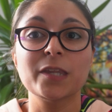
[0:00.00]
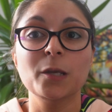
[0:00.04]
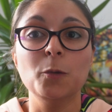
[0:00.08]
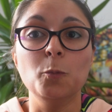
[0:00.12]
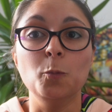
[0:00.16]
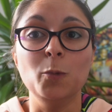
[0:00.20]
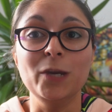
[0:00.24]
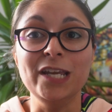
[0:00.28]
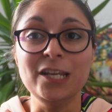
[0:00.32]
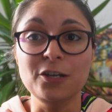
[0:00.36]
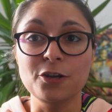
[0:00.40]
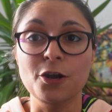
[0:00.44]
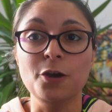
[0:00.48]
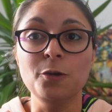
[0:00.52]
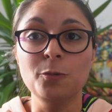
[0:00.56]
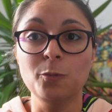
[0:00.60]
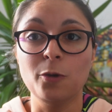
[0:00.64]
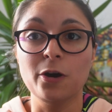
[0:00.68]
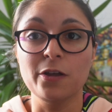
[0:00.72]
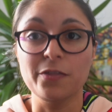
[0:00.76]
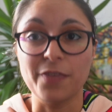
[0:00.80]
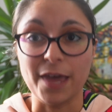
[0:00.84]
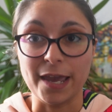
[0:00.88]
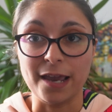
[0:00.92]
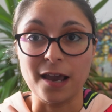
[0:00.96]
We know
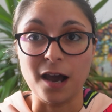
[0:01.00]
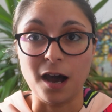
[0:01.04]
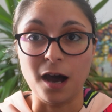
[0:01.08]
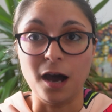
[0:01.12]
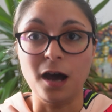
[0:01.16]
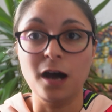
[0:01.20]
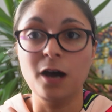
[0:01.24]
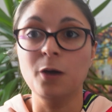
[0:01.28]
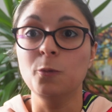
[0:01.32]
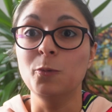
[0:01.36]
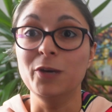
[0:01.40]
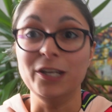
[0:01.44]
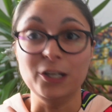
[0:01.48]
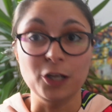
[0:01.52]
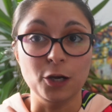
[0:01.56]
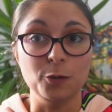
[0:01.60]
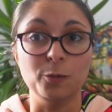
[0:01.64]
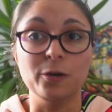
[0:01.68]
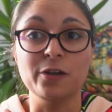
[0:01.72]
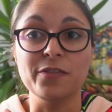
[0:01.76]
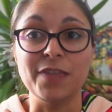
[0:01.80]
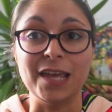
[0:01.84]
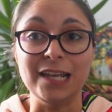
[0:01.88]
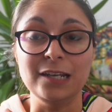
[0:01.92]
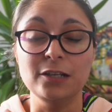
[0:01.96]
what they are, we know
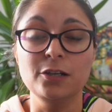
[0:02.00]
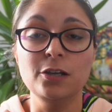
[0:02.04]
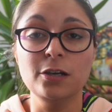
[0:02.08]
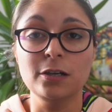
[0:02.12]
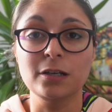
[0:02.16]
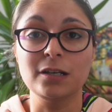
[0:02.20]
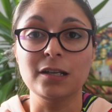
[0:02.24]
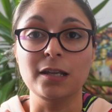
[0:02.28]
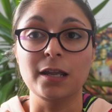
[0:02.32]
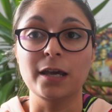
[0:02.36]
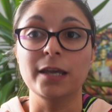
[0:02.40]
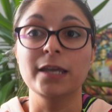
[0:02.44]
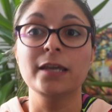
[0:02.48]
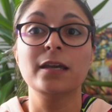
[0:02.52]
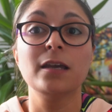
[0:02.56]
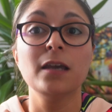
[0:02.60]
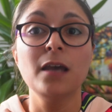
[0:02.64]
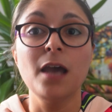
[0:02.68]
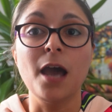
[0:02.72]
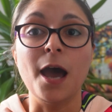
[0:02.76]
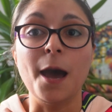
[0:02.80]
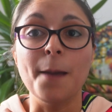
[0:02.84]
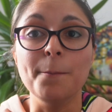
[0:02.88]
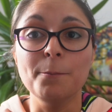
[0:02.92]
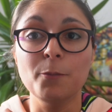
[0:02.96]
what they look like,
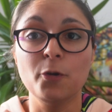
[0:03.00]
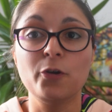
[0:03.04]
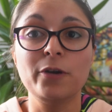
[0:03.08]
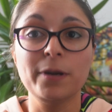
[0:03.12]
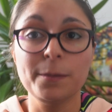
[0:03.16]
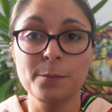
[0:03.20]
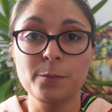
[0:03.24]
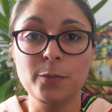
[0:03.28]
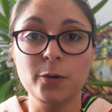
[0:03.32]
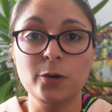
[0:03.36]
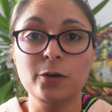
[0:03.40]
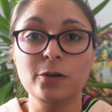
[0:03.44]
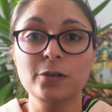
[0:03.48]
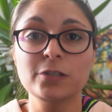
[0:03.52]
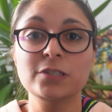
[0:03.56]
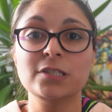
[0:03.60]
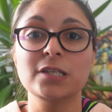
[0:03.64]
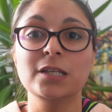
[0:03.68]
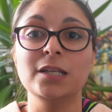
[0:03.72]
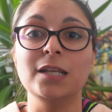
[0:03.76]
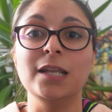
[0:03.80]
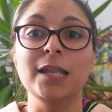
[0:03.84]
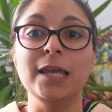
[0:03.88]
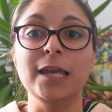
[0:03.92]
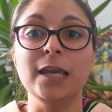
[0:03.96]
and more
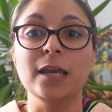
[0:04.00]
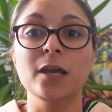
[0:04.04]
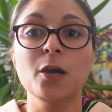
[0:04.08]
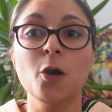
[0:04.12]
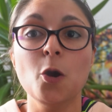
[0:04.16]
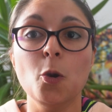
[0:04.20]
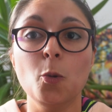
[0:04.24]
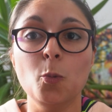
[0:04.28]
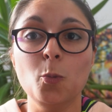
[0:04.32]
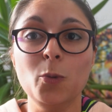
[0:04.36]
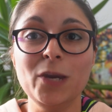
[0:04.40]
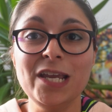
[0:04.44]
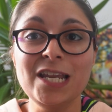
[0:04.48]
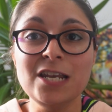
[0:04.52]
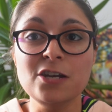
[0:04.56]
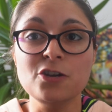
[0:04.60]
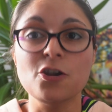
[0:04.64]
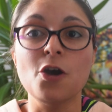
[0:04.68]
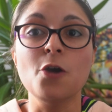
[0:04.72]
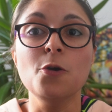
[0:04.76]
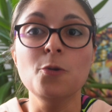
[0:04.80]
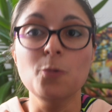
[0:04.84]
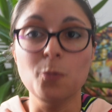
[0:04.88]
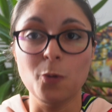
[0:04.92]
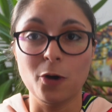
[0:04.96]
importantly, we
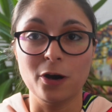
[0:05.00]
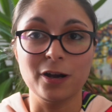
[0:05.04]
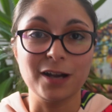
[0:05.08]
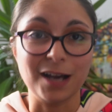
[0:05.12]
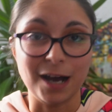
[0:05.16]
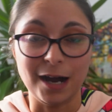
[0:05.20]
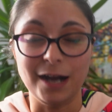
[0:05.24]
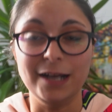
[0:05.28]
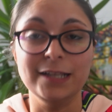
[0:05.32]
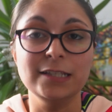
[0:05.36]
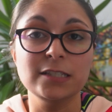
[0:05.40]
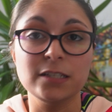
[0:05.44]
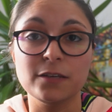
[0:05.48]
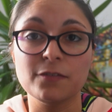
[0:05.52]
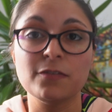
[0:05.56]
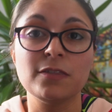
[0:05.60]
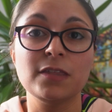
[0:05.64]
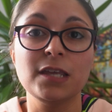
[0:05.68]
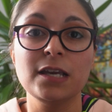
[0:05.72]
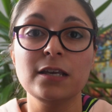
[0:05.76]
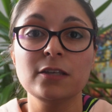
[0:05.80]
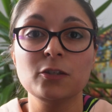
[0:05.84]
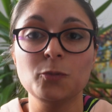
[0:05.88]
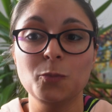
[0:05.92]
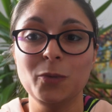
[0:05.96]
know what kinds of
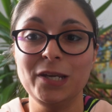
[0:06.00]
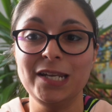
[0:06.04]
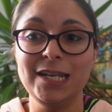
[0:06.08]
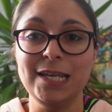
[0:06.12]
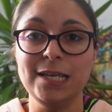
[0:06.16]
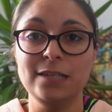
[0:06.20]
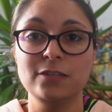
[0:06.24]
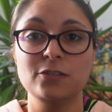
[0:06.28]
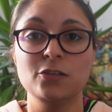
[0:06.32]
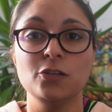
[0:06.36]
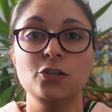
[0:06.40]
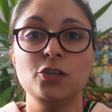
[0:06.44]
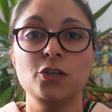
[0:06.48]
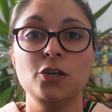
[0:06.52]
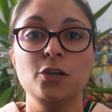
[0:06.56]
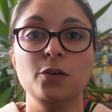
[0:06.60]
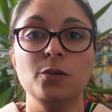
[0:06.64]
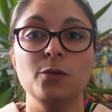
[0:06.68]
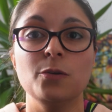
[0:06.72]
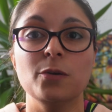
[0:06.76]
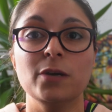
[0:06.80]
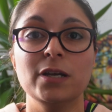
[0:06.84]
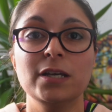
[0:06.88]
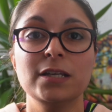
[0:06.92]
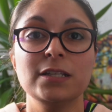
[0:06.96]
things we need to
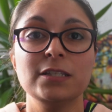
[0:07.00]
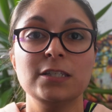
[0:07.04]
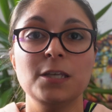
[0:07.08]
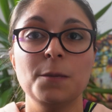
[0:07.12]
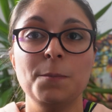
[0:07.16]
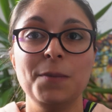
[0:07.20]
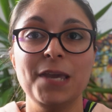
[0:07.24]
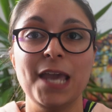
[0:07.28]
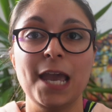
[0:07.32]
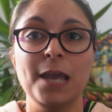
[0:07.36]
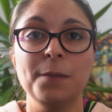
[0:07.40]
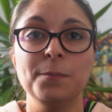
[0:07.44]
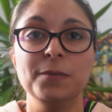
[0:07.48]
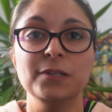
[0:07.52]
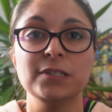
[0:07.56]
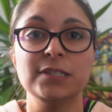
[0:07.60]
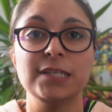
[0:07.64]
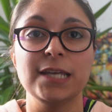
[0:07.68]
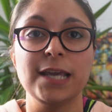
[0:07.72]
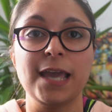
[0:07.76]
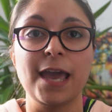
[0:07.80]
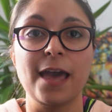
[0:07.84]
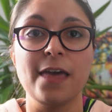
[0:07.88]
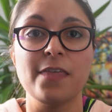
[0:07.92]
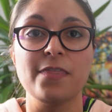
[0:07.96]
do to be able to
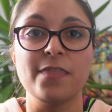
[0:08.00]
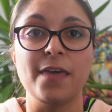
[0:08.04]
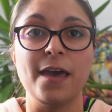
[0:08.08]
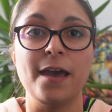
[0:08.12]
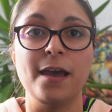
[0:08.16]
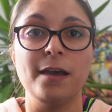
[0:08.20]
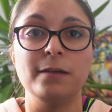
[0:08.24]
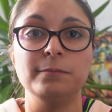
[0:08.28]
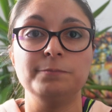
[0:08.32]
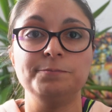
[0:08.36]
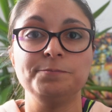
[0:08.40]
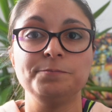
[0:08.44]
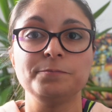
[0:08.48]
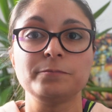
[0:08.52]
get there.